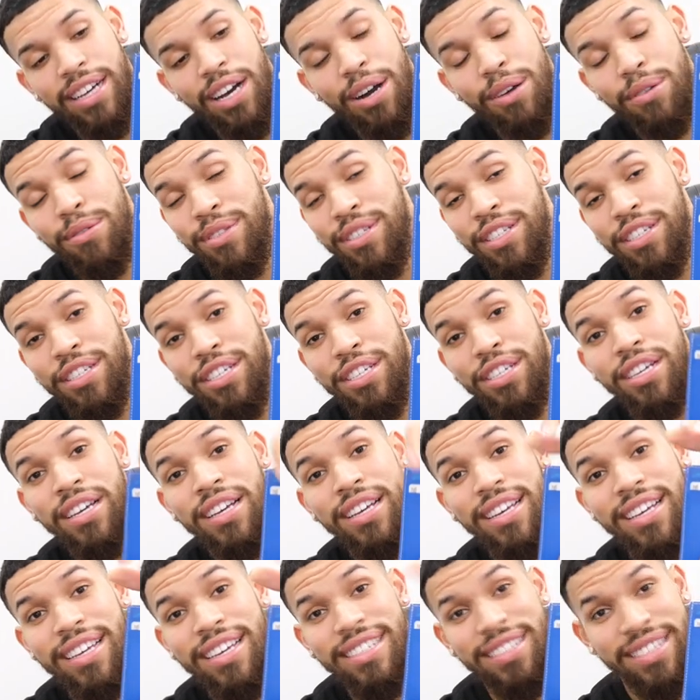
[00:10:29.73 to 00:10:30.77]
OCD
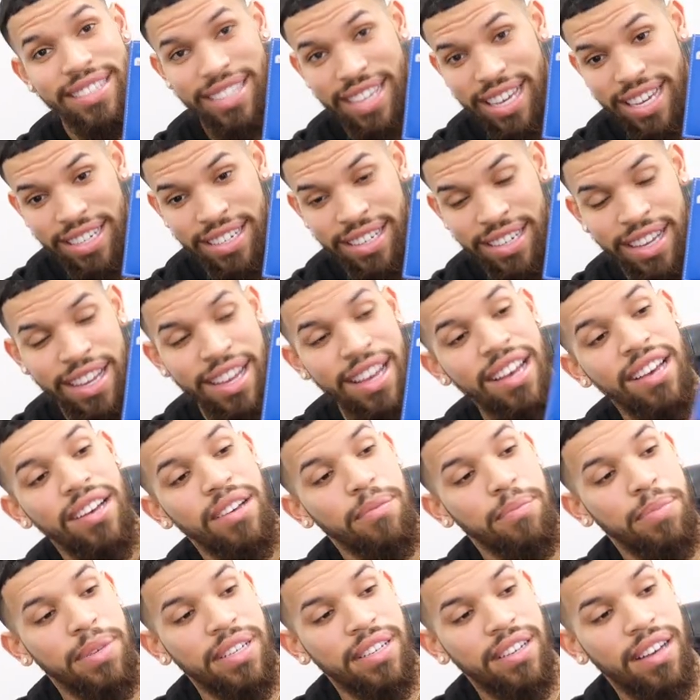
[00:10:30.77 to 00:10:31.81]
insane
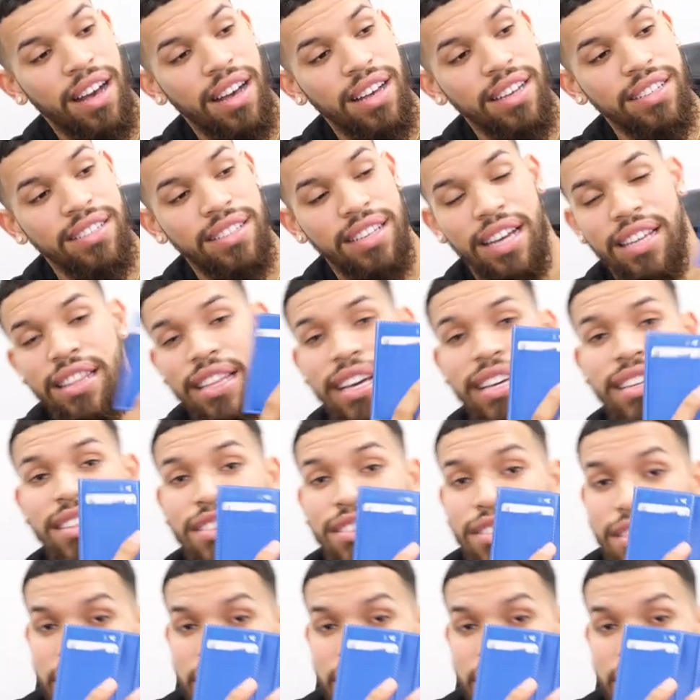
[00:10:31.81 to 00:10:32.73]
because I like